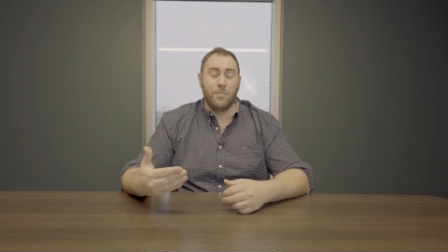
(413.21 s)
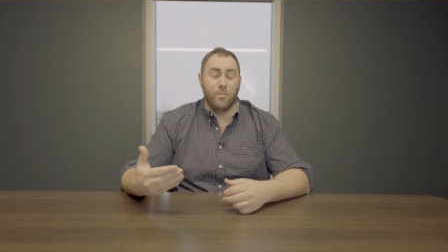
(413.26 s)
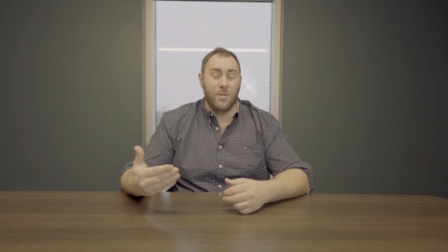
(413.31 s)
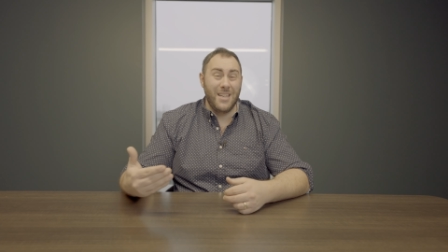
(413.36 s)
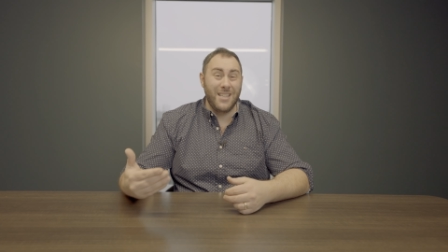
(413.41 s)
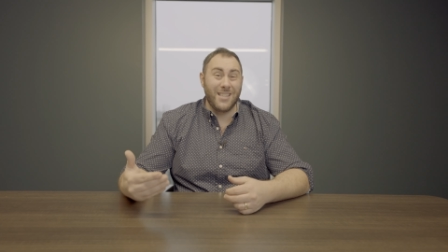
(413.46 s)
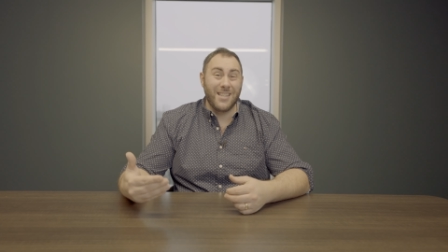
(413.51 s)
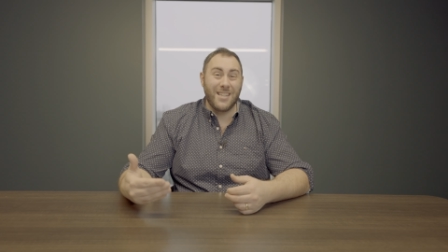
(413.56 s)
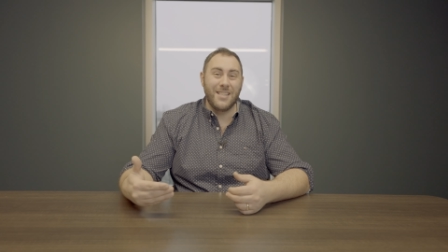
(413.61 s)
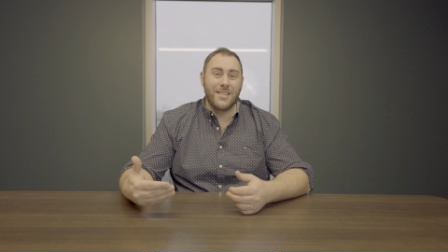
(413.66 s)

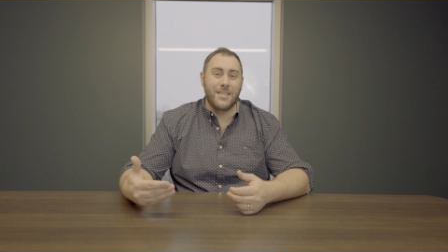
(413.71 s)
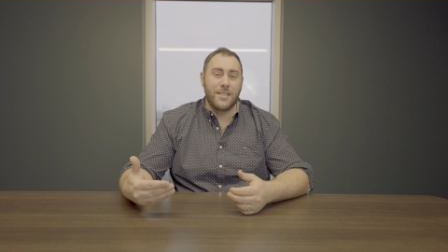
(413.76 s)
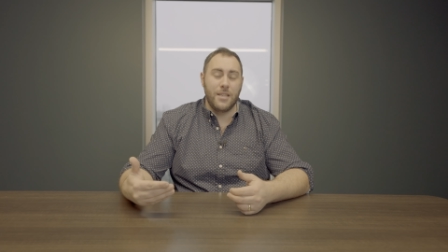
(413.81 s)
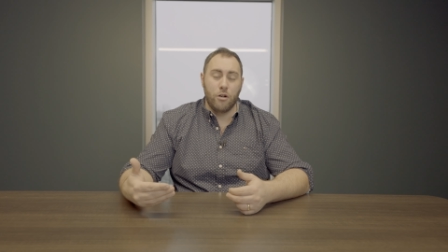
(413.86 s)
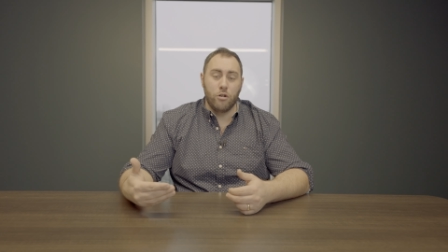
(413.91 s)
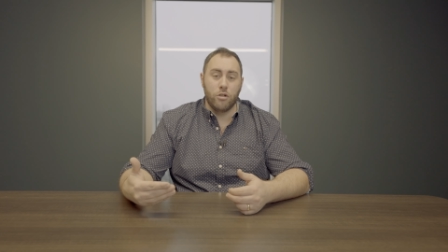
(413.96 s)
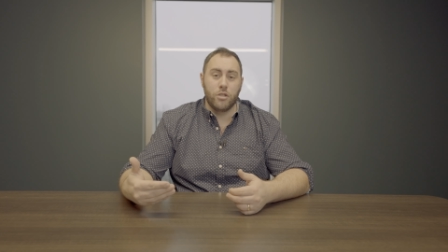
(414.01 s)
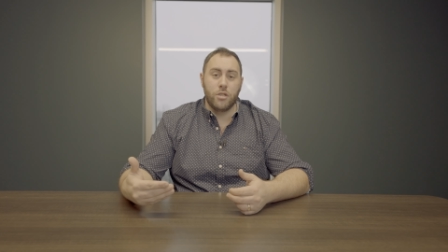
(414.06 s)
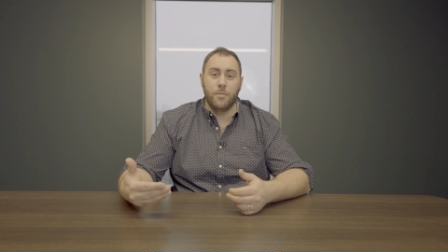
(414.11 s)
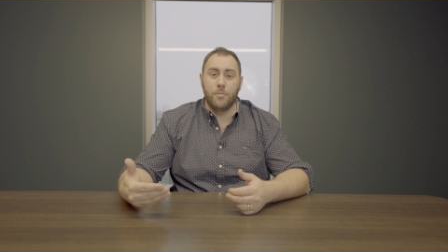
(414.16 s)
please
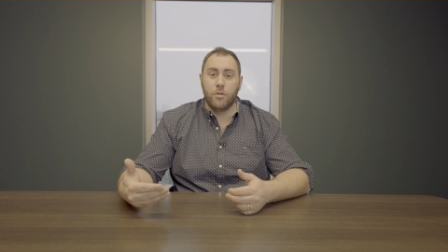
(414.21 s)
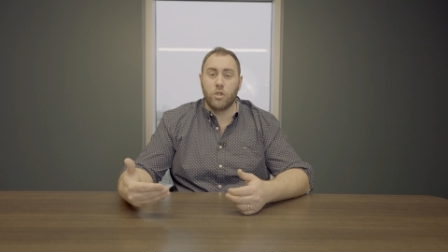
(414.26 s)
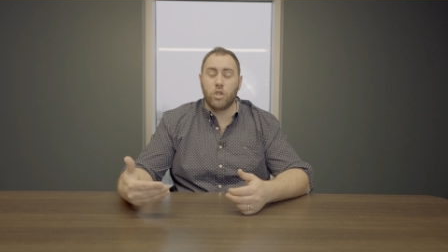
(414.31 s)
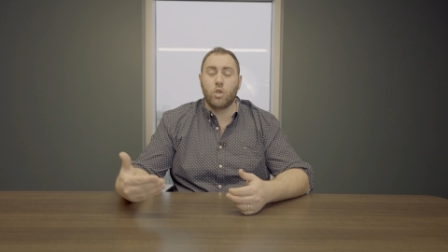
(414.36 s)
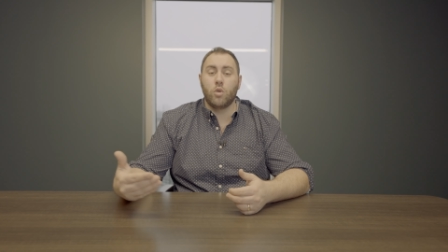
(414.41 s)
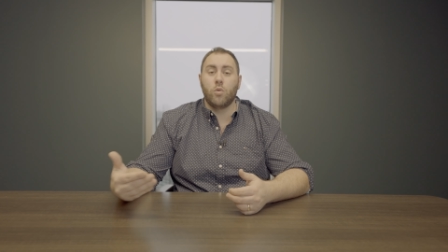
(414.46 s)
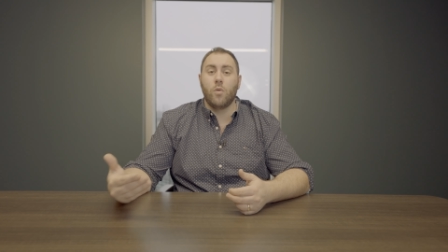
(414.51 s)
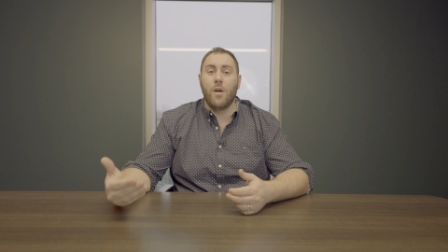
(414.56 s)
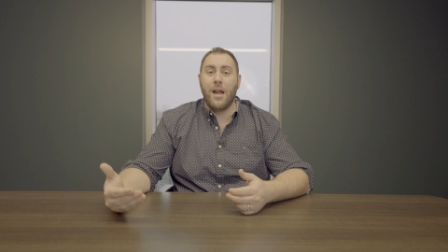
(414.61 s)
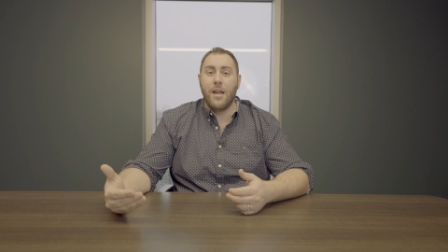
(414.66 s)
consider
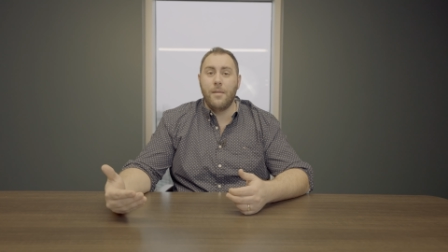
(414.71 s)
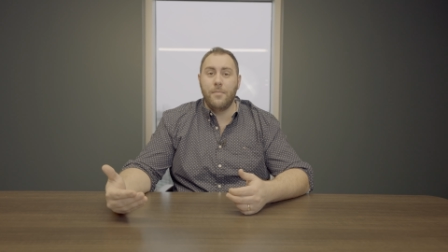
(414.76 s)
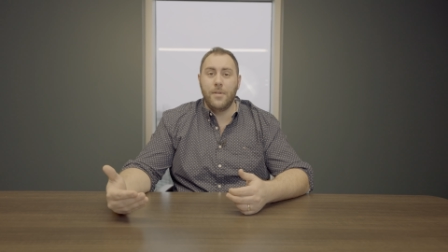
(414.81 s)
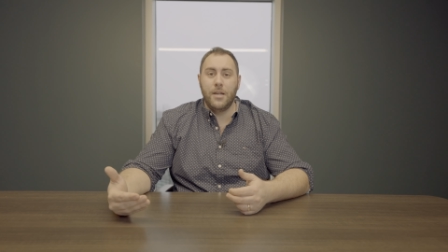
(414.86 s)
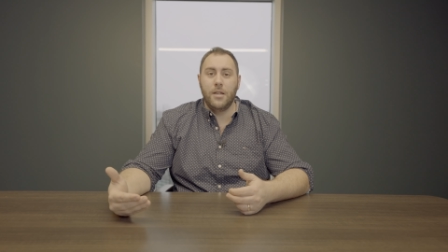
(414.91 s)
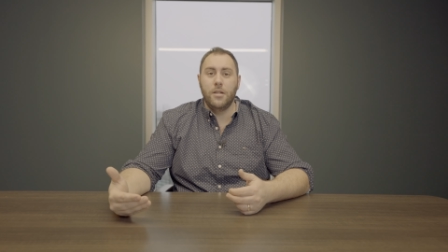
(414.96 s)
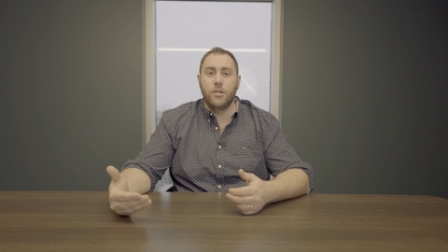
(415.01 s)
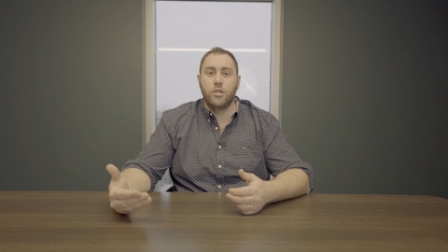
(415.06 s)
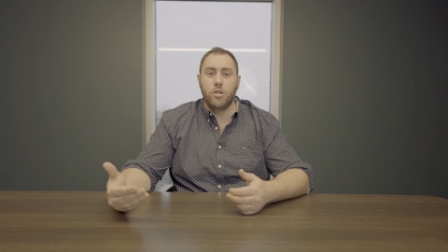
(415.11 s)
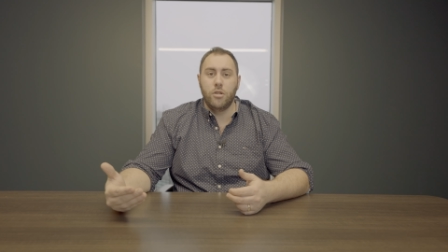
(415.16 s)

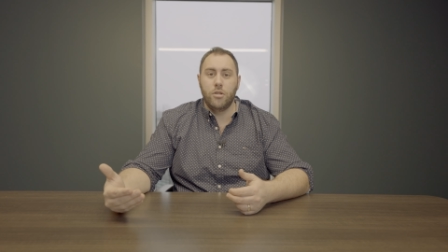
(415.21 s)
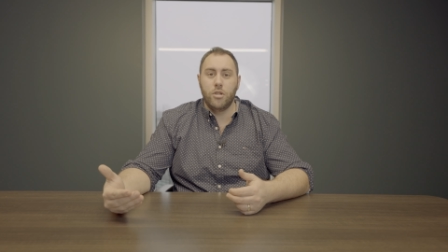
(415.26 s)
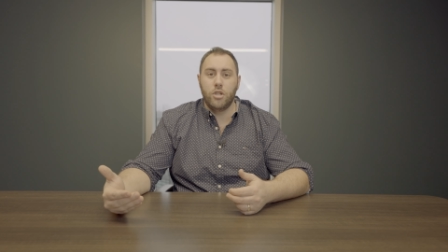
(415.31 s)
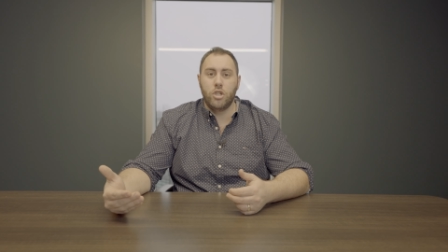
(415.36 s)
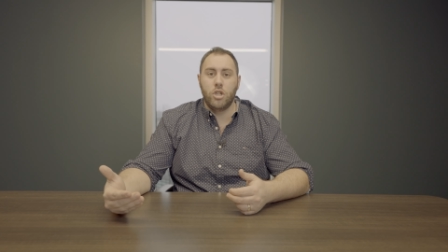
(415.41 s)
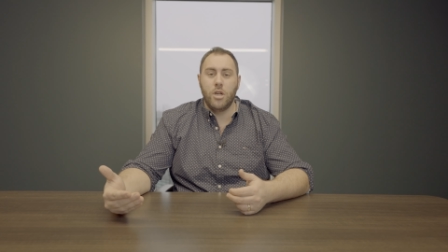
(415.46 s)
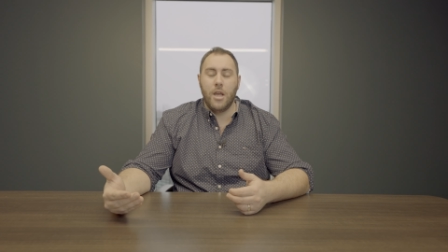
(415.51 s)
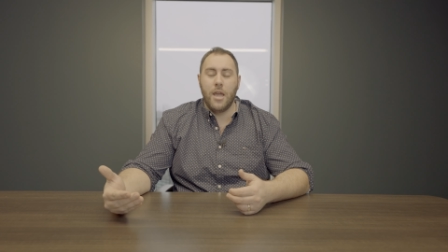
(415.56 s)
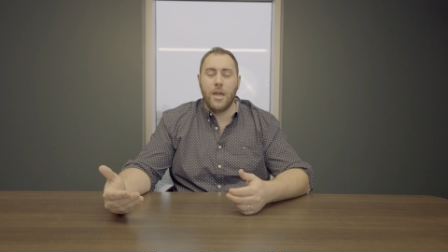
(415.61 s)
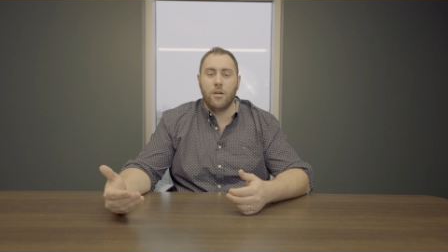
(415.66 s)
subscribing to the
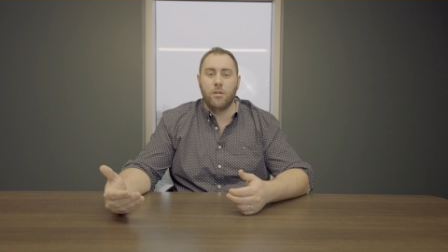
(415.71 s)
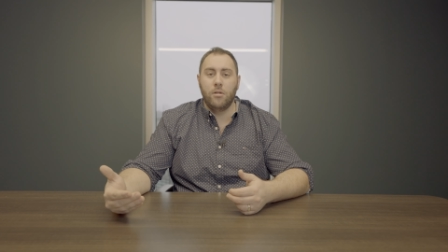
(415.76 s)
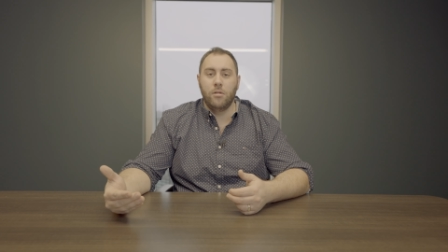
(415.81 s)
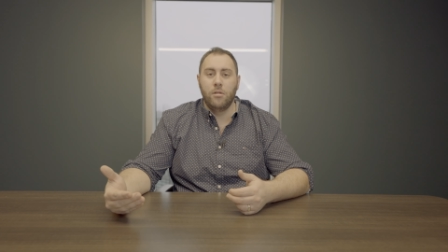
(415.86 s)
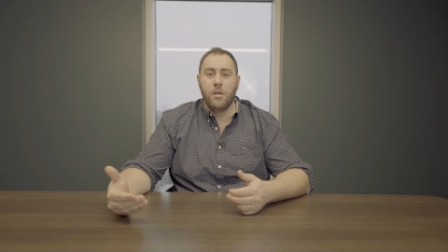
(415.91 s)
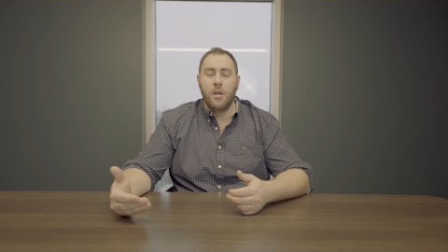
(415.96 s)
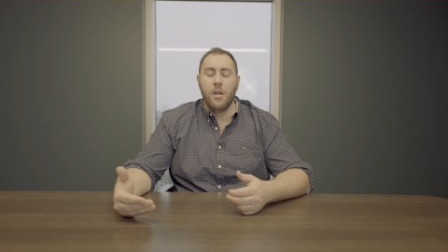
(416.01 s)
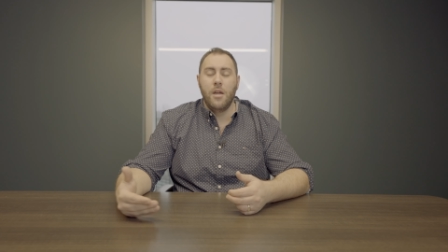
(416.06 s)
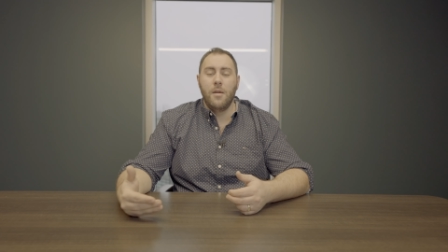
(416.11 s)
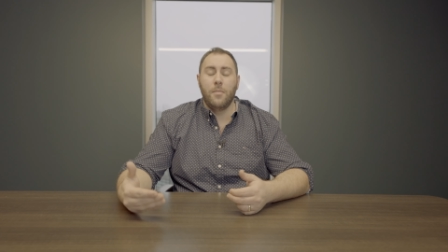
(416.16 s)

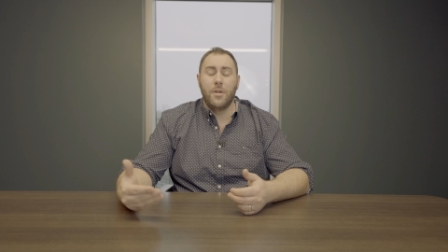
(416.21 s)
channel.